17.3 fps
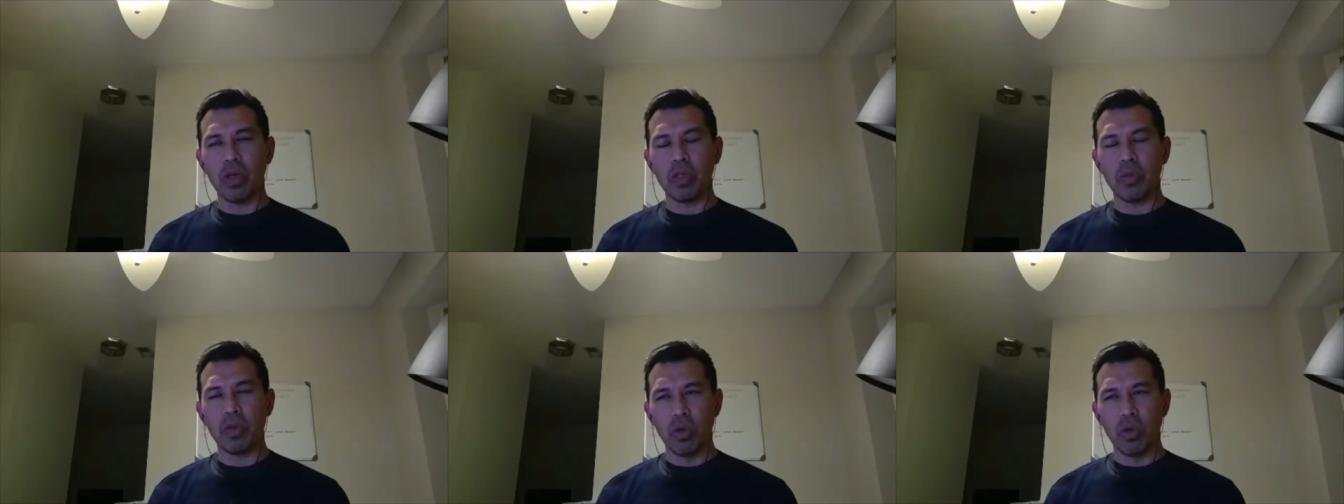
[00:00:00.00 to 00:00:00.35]

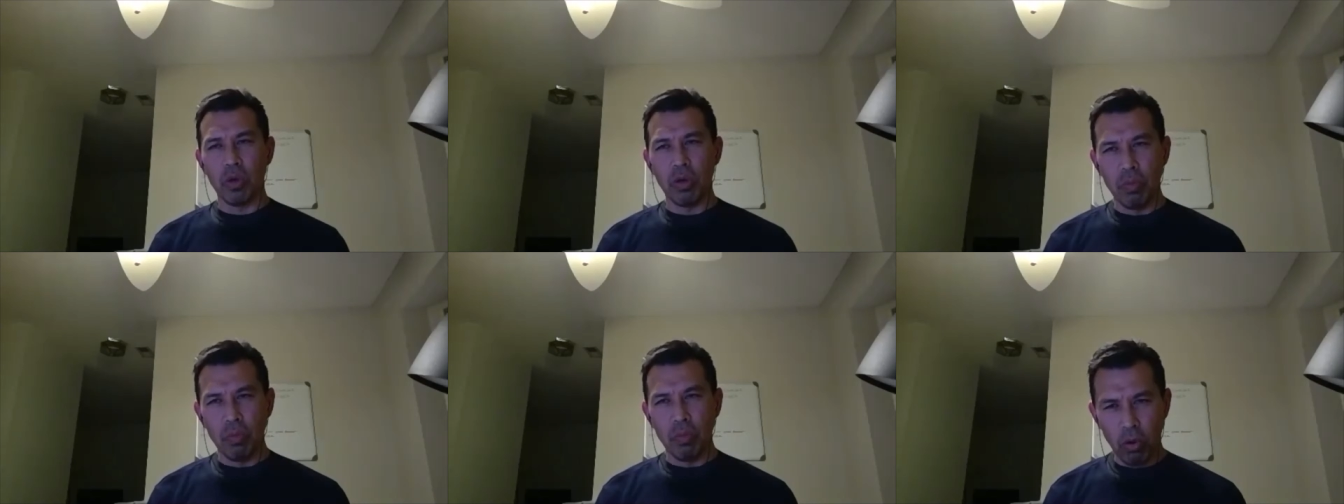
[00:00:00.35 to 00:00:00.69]

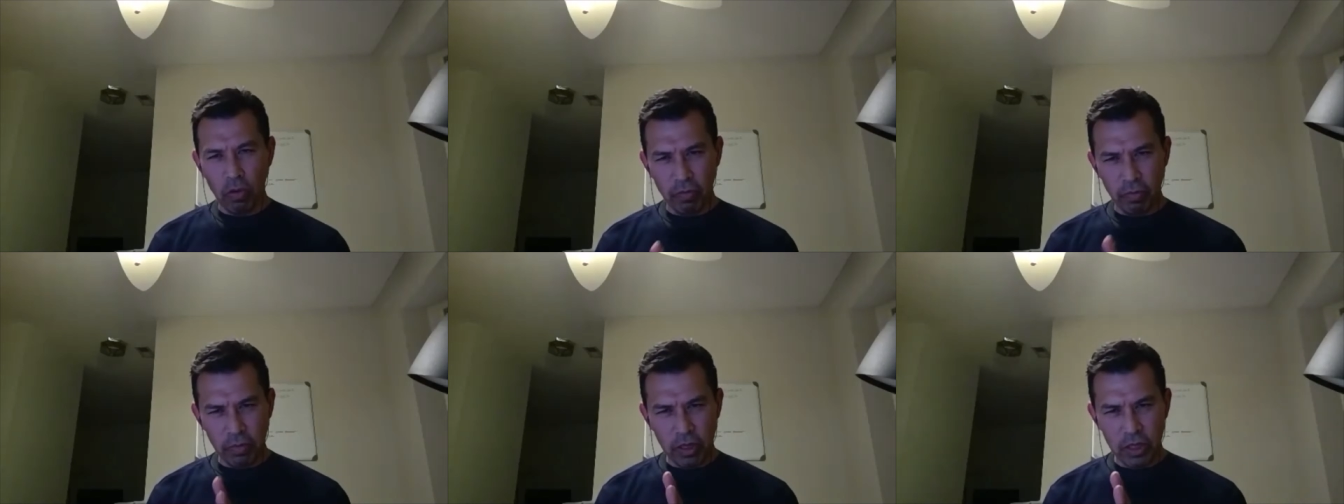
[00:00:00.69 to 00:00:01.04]
learned more
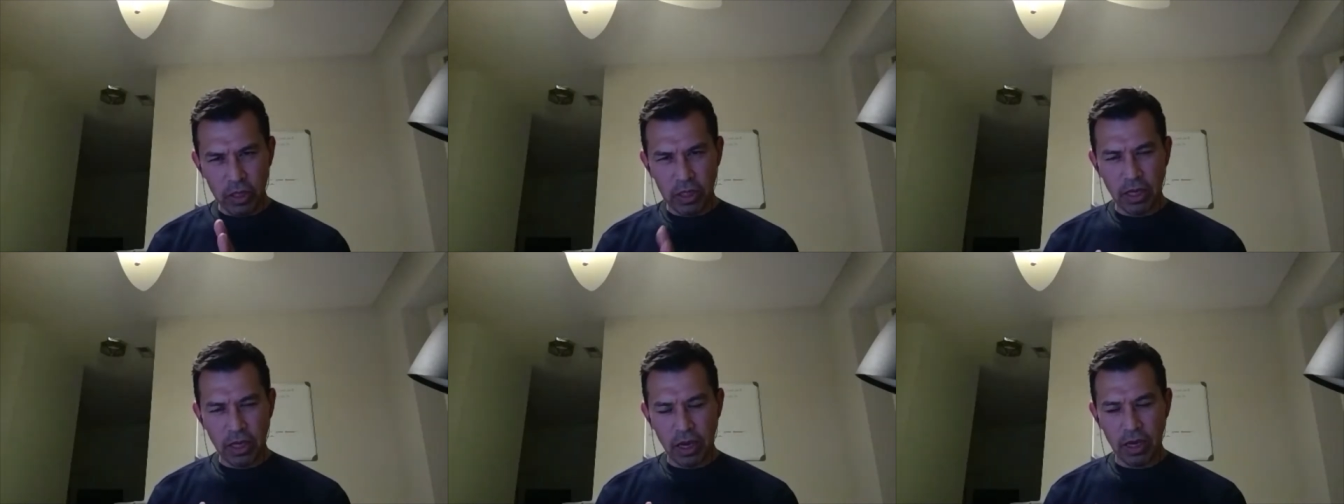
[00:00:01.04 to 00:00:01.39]
from
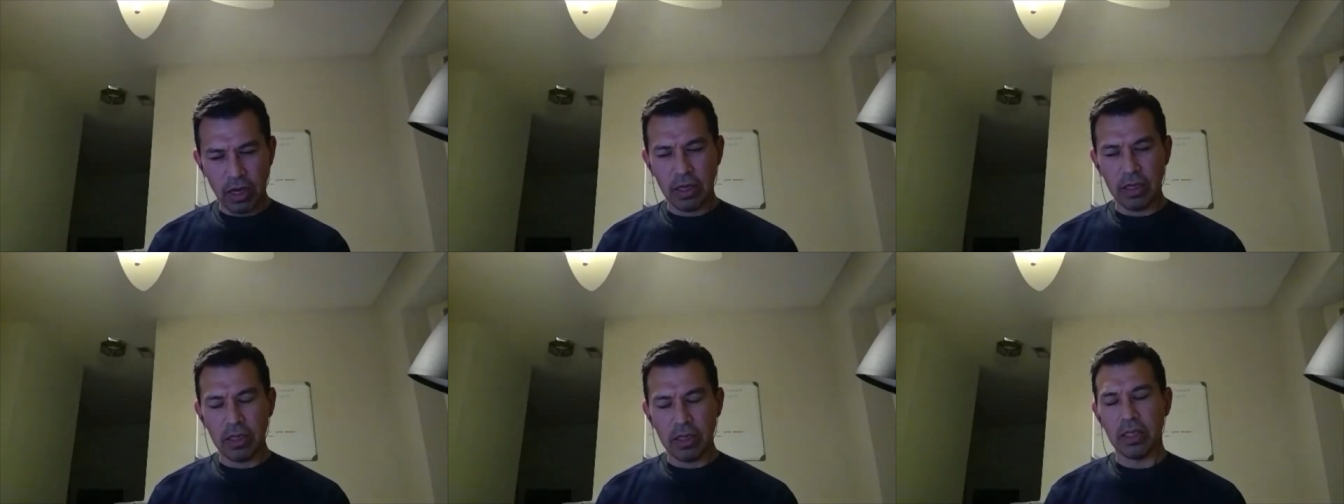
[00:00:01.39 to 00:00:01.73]

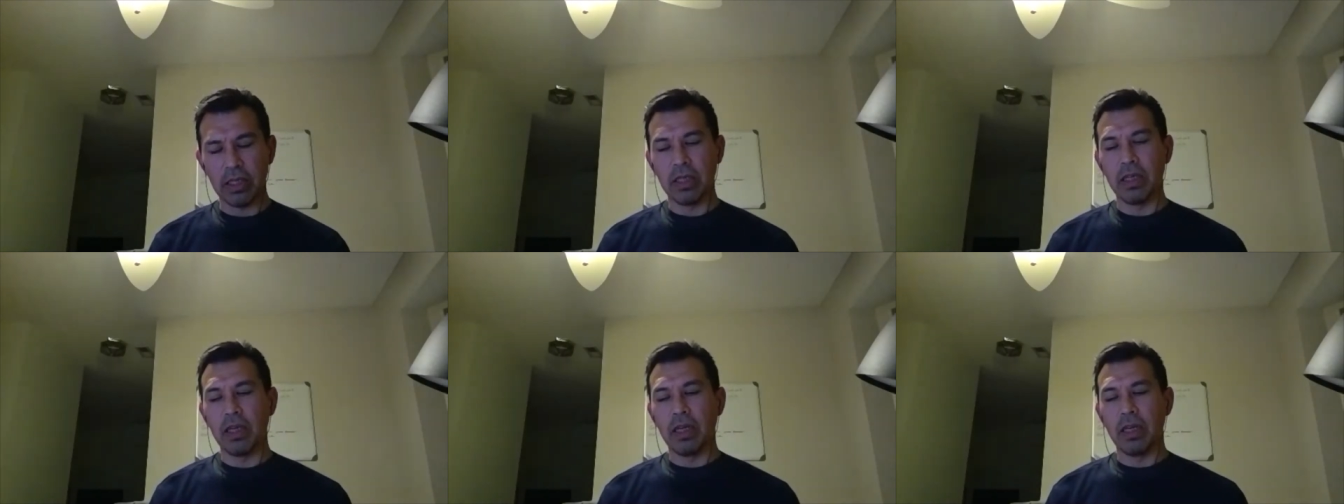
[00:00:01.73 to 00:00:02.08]
science,
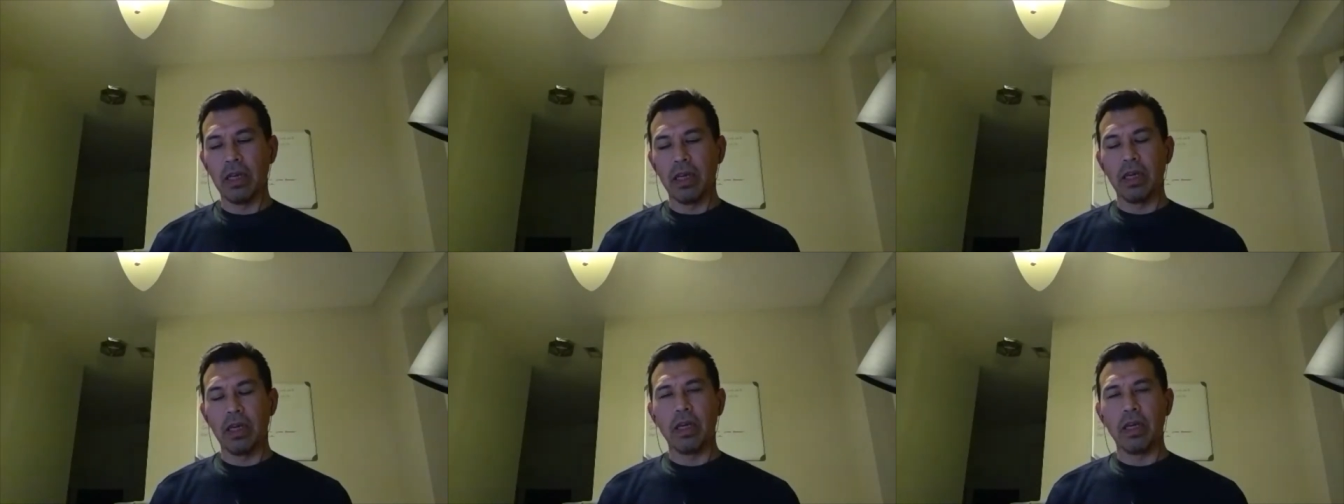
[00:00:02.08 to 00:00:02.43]

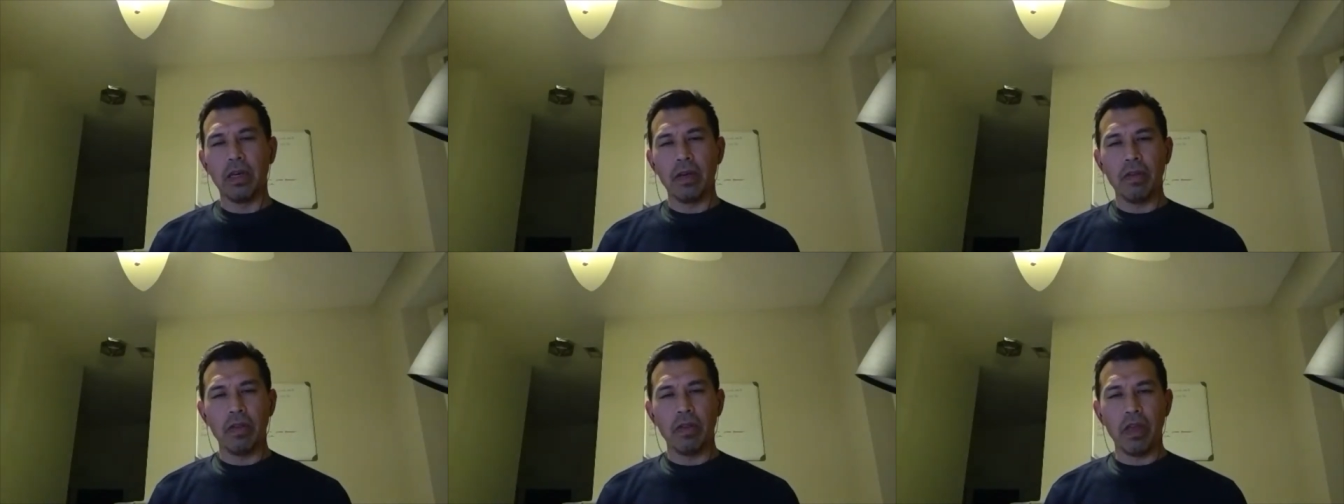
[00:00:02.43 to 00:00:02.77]

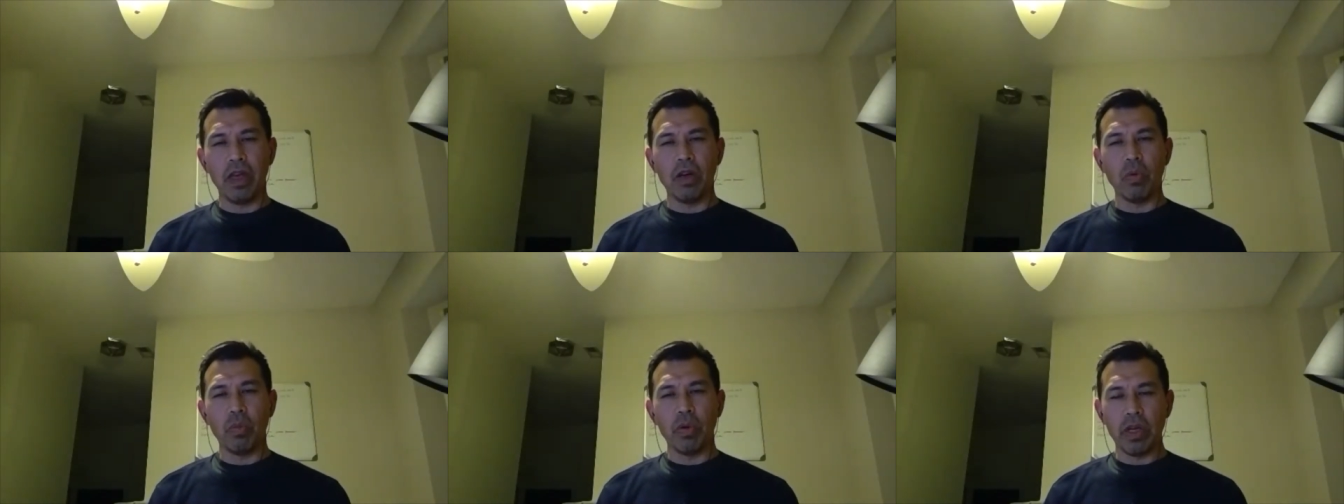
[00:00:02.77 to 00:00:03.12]

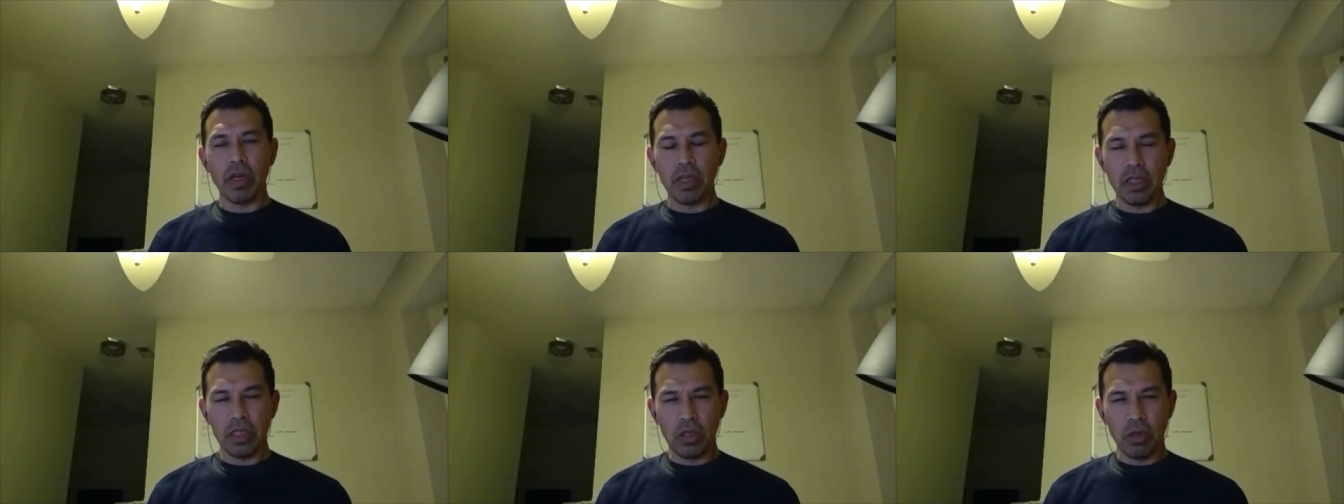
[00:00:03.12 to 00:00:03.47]
then we
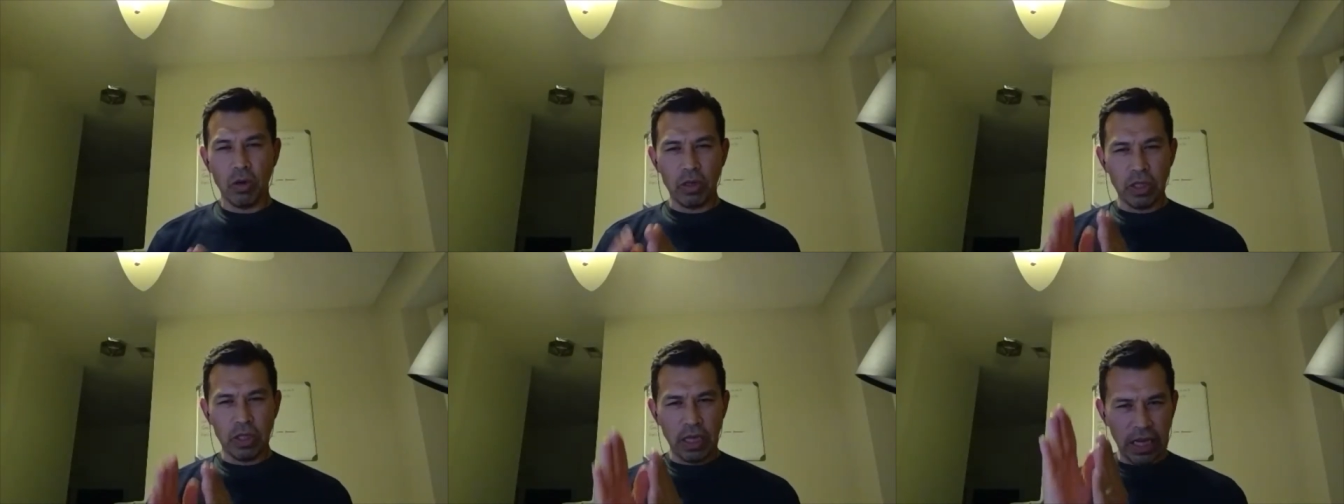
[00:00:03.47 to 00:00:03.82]
could
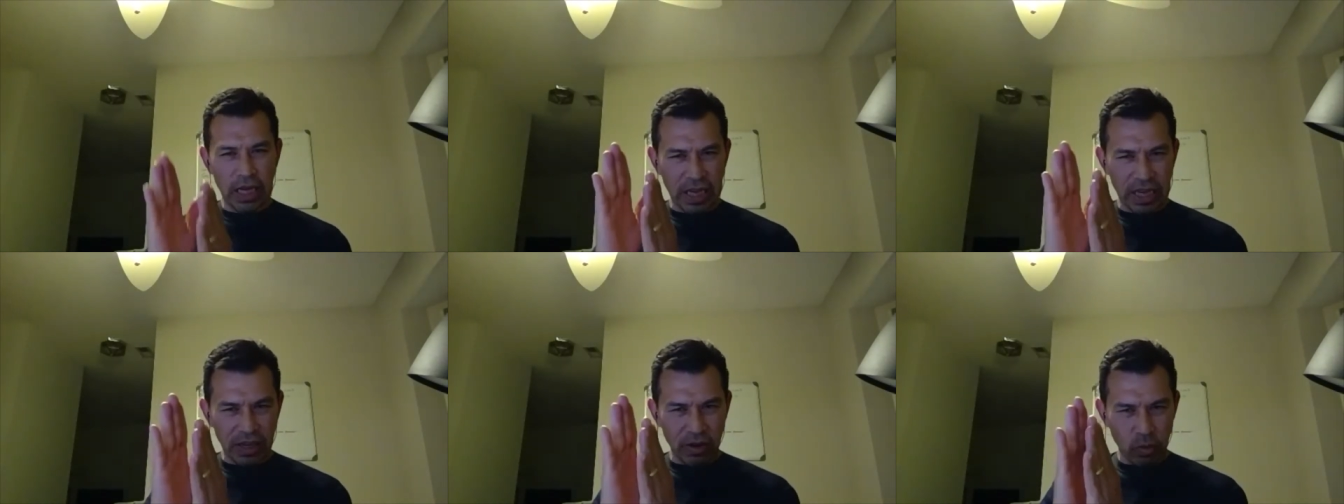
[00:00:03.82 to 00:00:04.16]
start
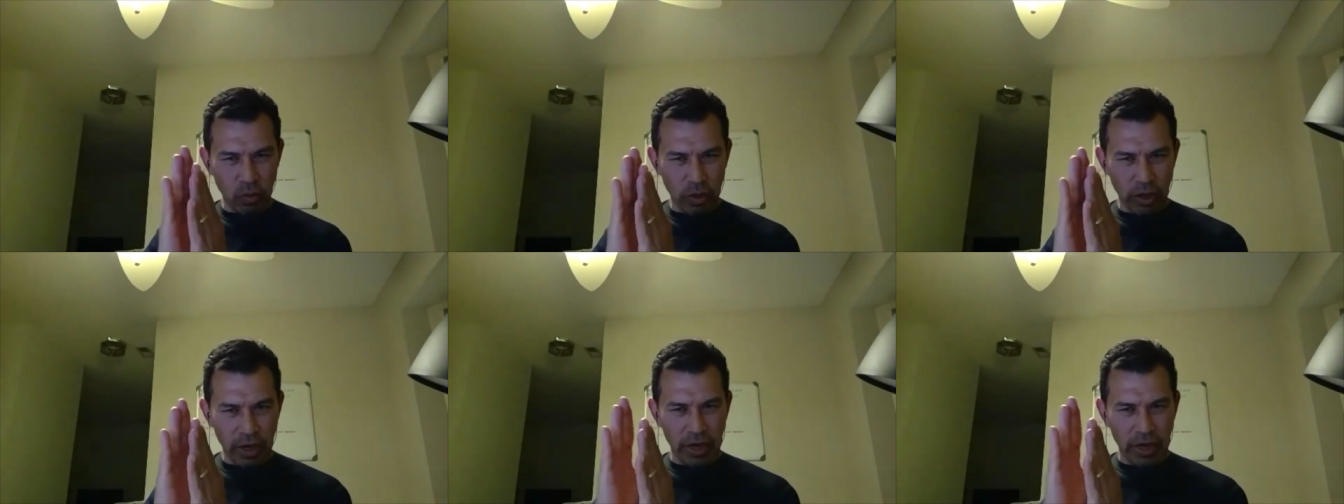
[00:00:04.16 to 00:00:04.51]
taking
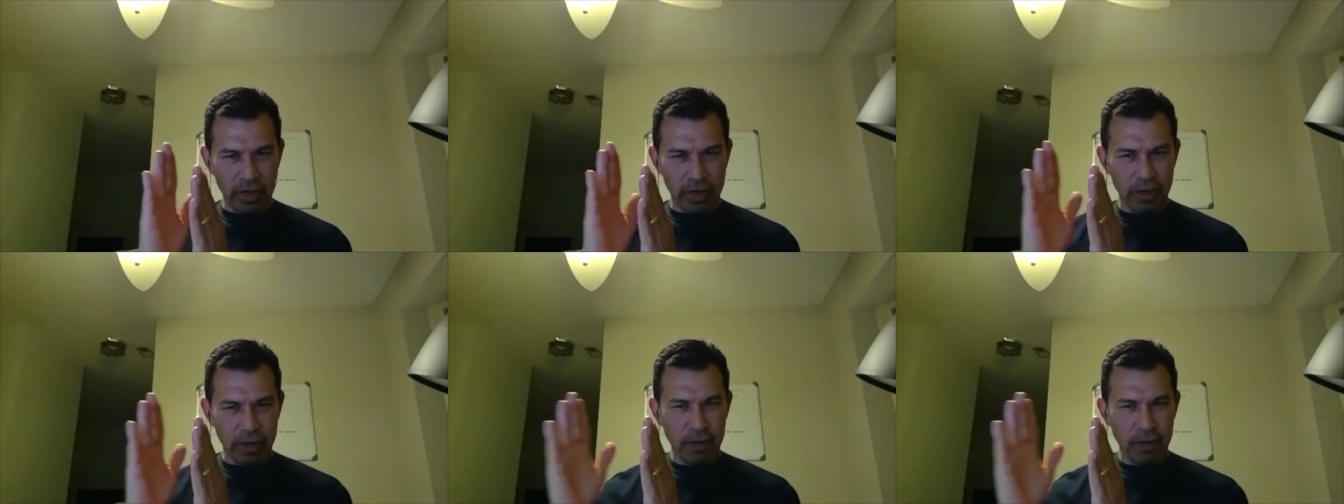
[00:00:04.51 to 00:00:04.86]

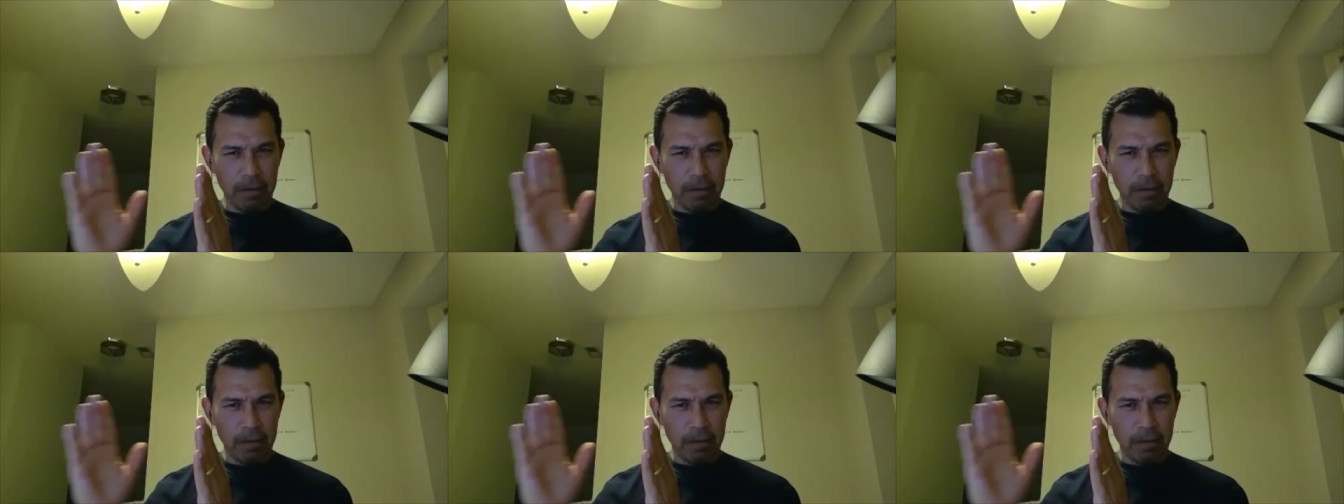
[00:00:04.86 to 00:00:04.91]
away